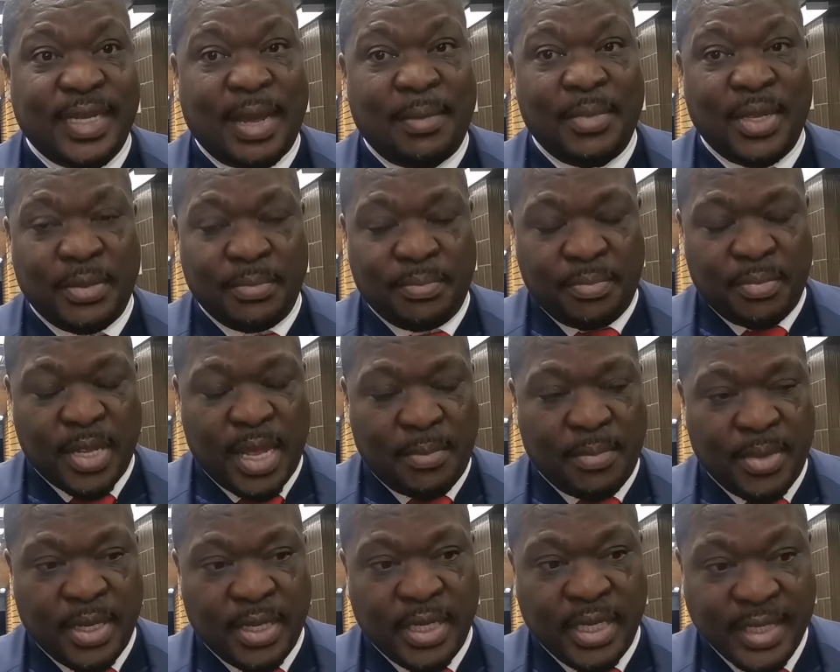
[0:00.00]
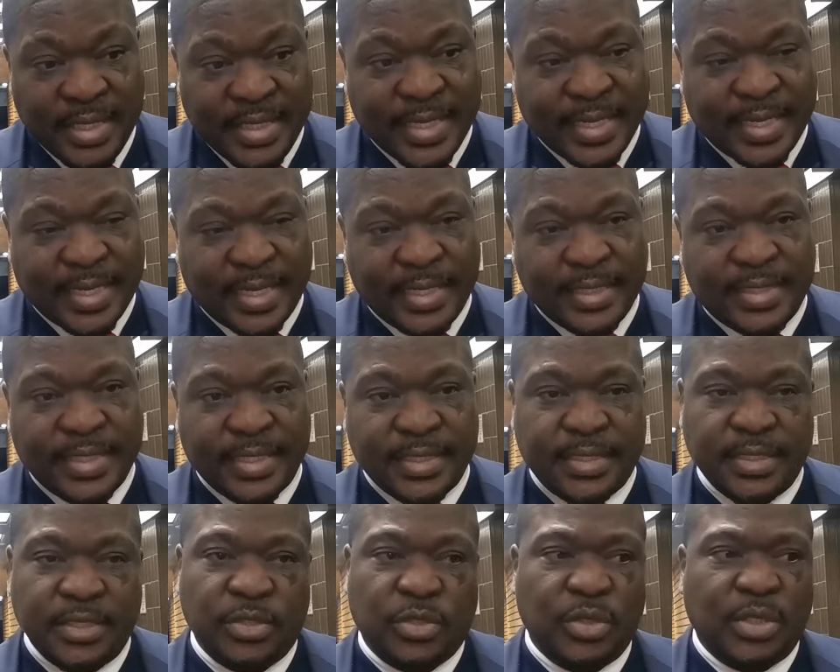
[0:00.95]
I mean
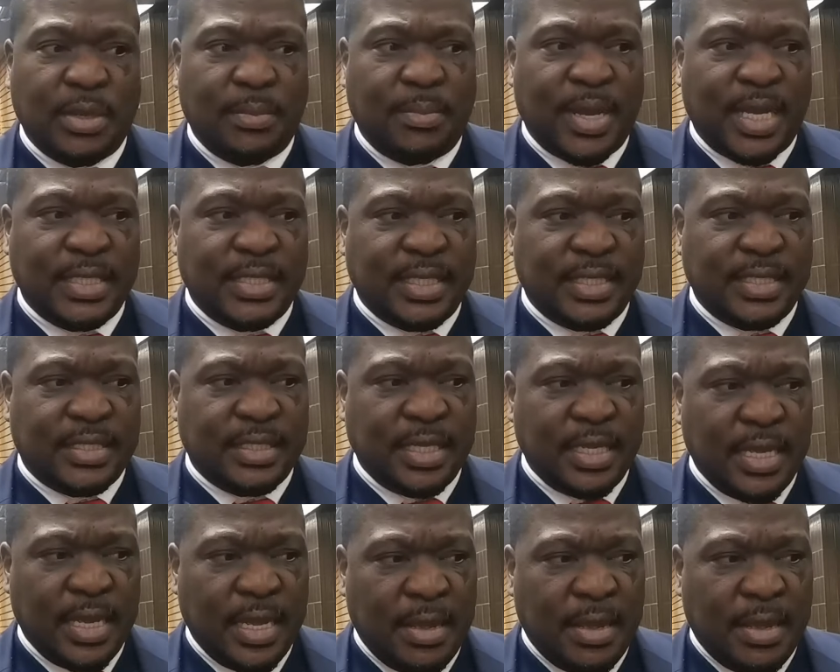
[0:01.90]
integrated into the budget,